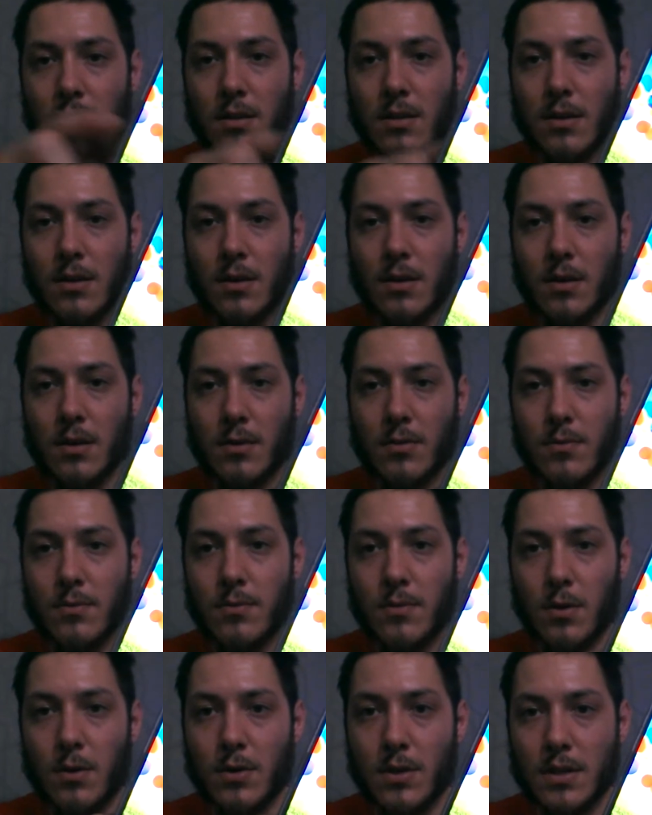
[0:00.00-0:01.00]
the
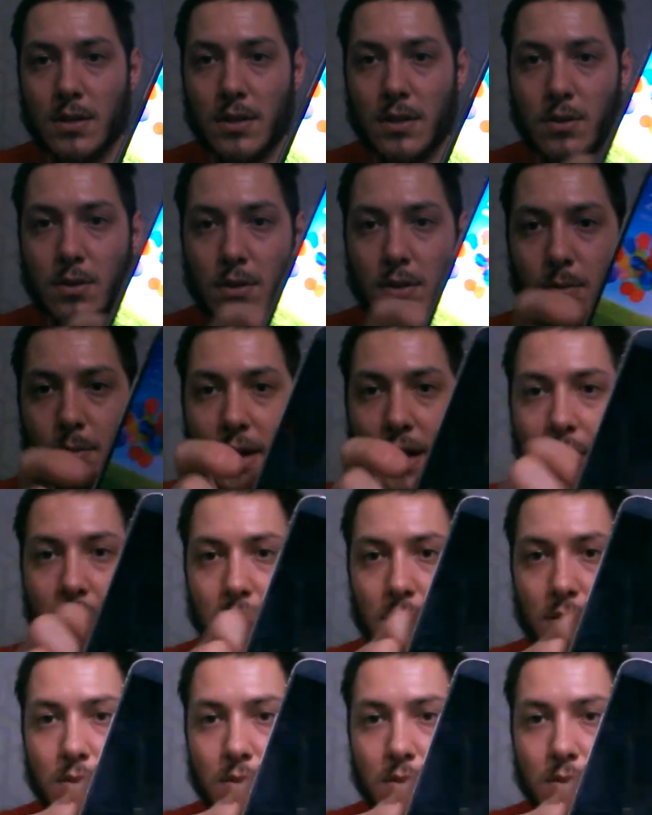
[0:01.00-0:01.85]
phone in there in the back,